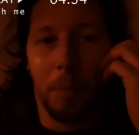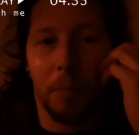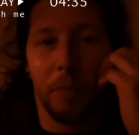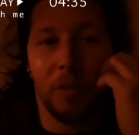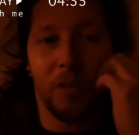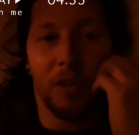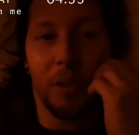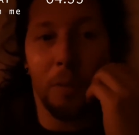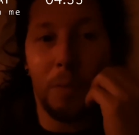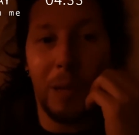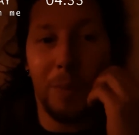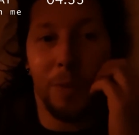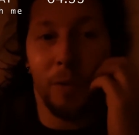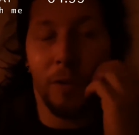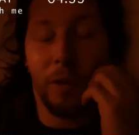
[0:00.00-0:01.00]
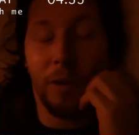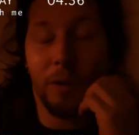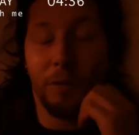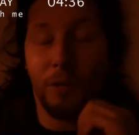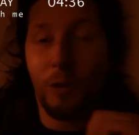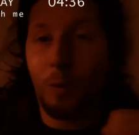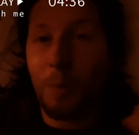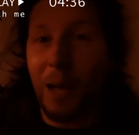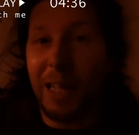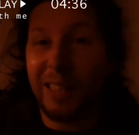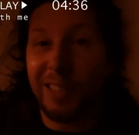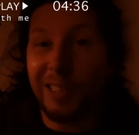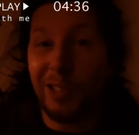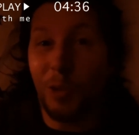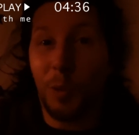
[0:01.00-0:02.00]
Some people are in real bad
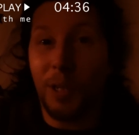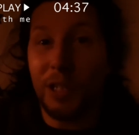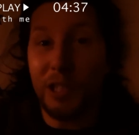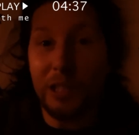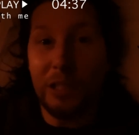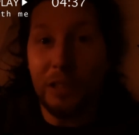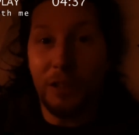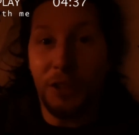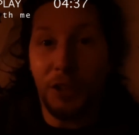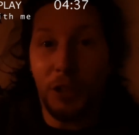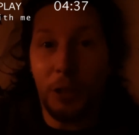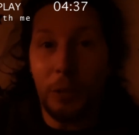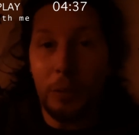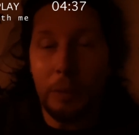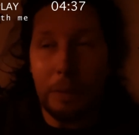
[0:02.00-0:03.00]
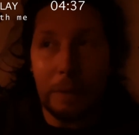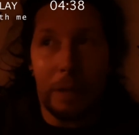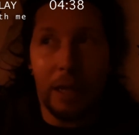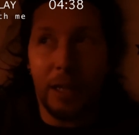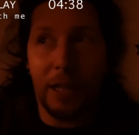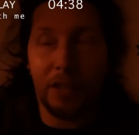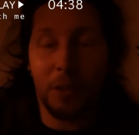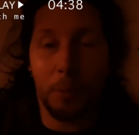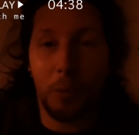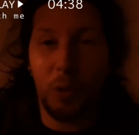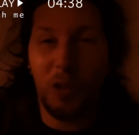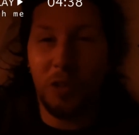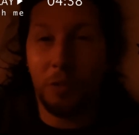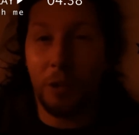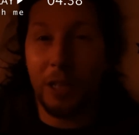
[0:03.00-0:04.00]
situations, you know, I guess
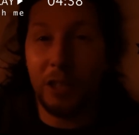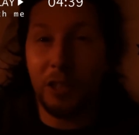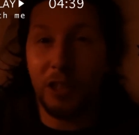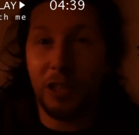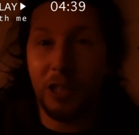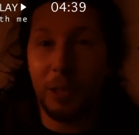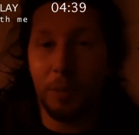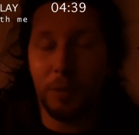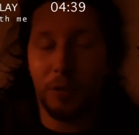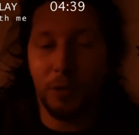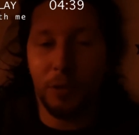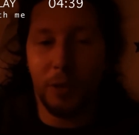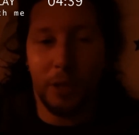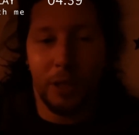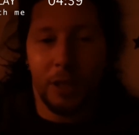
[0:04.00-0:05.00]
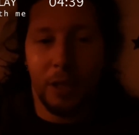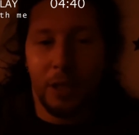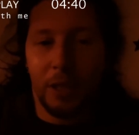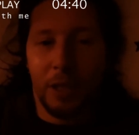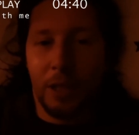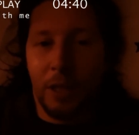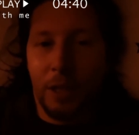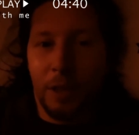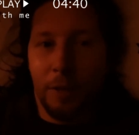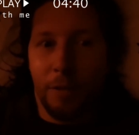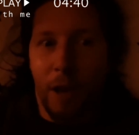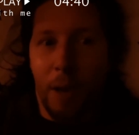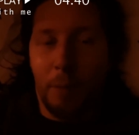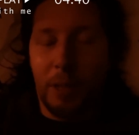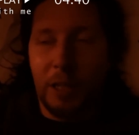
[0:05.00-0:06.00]
abusive relationships or
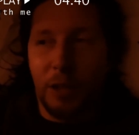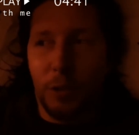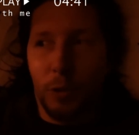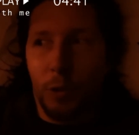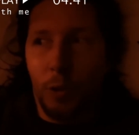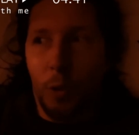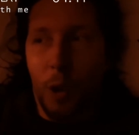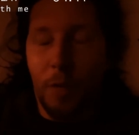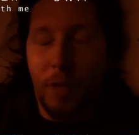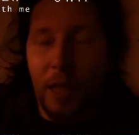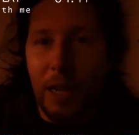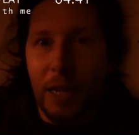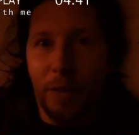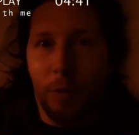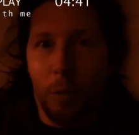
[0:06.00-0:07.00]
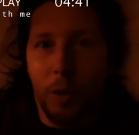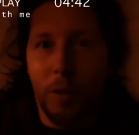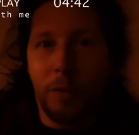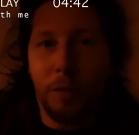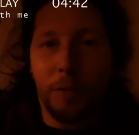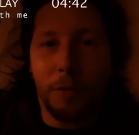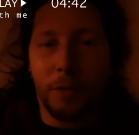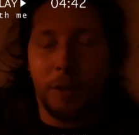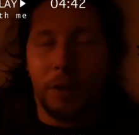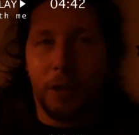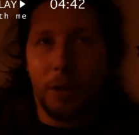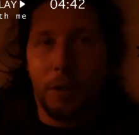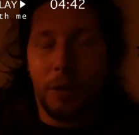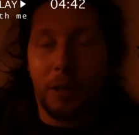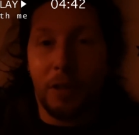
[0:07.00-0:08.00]
families or whoever they live with, you know,
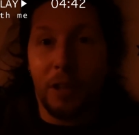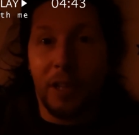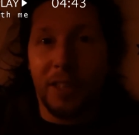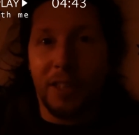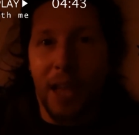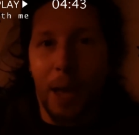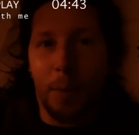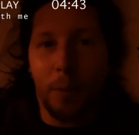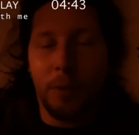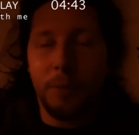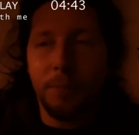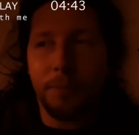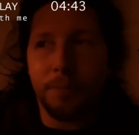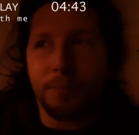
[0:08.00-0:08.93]
these things happen.